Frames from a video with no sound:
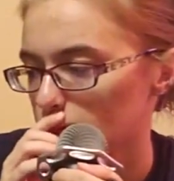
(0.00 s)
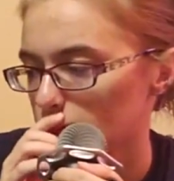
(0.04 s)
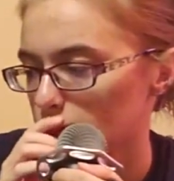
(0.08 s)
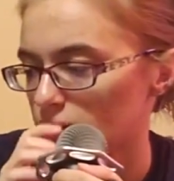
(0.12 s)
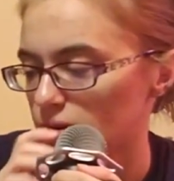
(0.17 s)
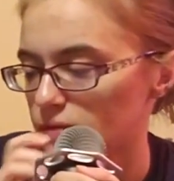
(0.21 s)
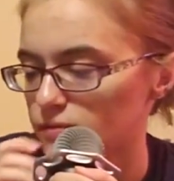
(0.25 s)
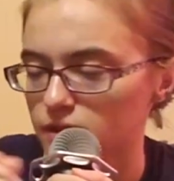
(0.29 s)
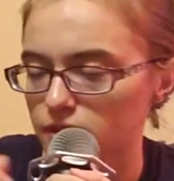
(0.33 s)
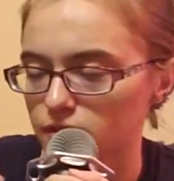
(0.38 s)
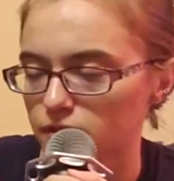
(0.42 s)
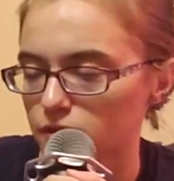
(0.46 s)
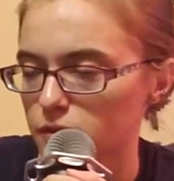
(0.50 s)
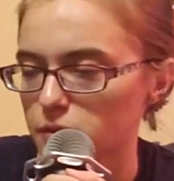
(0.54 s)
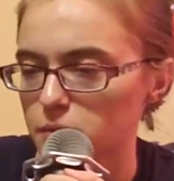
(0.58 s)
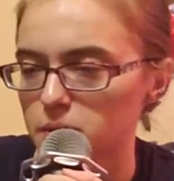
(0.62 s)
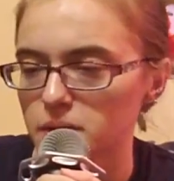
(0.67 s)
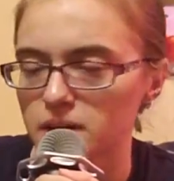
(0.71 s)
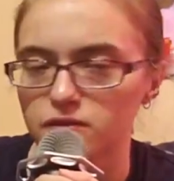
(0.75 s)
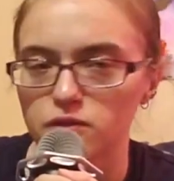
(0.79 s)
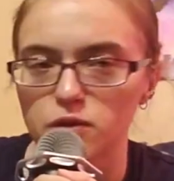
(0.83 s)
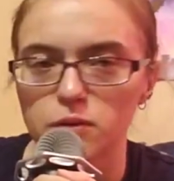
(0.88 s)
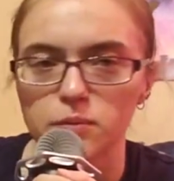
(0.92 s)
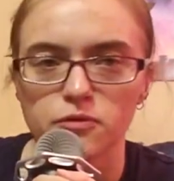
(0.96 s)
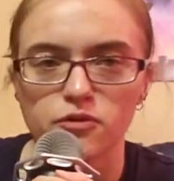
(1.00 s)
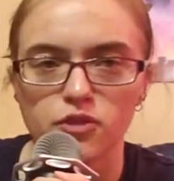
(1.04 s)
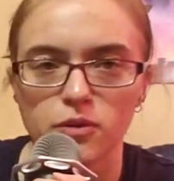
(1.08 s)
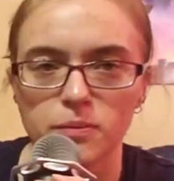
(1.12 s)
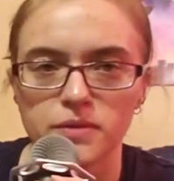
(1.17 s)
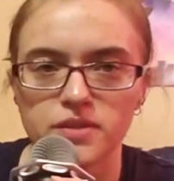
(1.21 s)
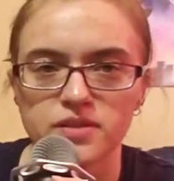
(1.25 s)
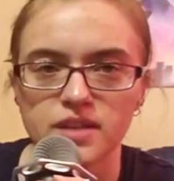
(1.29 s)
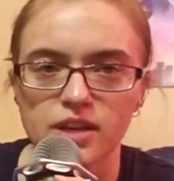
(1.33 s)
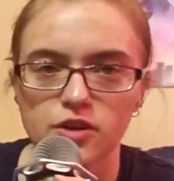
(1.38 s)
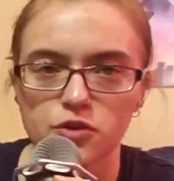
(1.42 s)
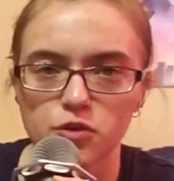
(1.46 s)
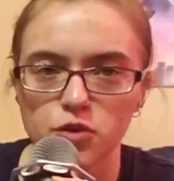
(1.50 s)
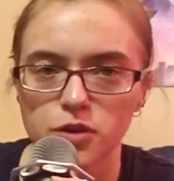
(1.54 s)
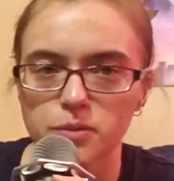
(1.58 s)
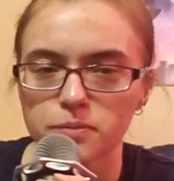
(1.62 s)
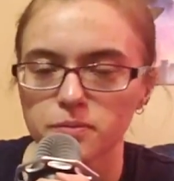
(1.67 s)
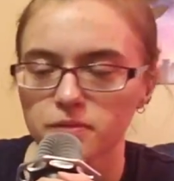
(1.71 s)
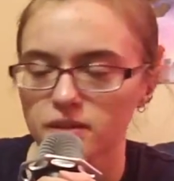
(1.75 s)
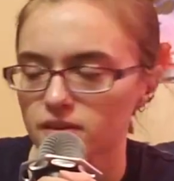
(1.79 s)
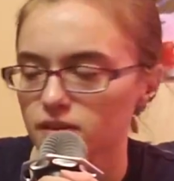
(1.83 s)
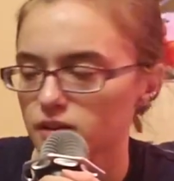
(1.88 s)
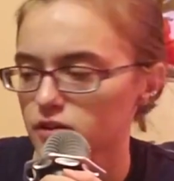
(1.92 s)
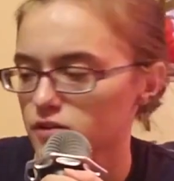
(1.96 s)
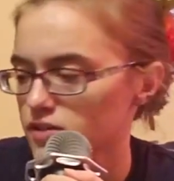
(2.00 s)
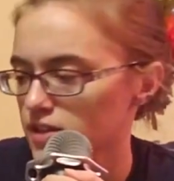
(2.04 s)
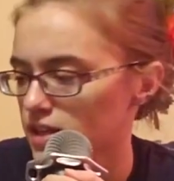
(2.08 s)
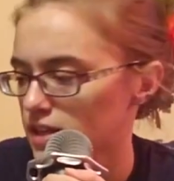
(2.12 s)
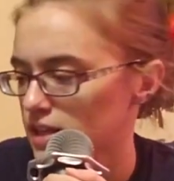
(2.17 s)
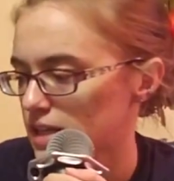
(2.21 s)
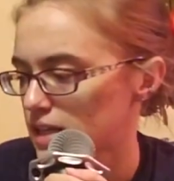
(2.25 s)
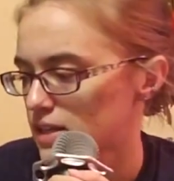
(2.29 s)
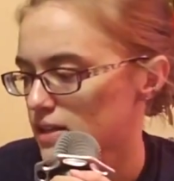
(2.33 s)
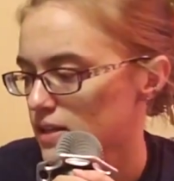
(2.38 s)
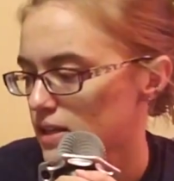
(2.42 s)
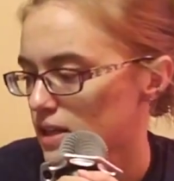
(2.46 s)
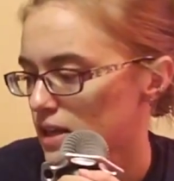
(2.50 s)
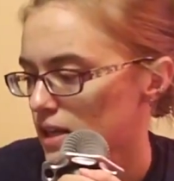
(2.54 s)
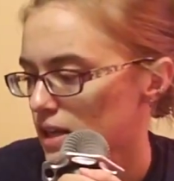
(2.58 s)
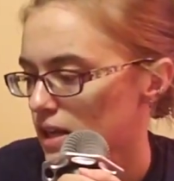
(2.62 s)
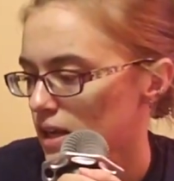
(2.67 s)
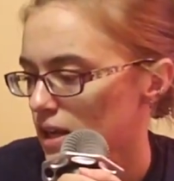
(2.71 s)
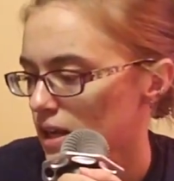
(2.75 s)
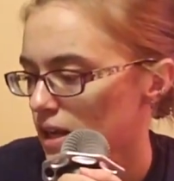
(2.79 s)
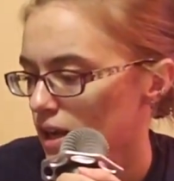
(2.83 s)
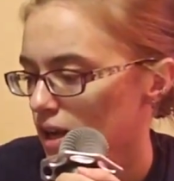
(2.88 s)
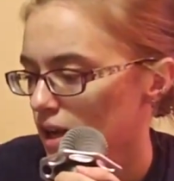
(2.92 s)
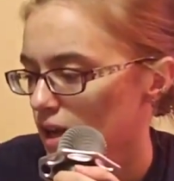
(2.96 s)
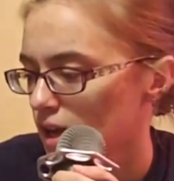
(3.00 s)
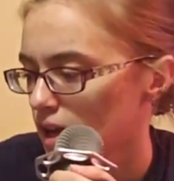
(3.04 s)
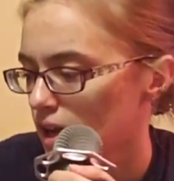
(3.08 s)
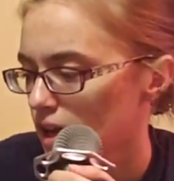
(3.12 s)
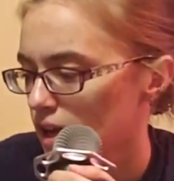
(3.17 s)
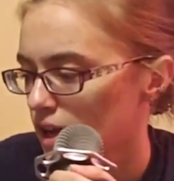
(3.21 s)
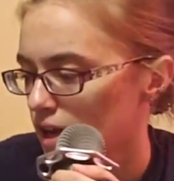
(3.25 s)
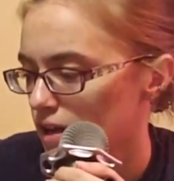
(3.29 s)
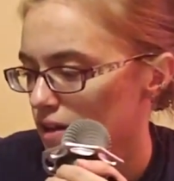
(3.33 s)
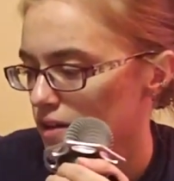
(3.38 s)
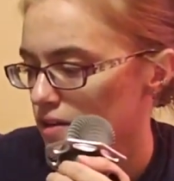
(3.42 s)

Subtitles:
Well, not from the platform, from this atrium that they're standing in.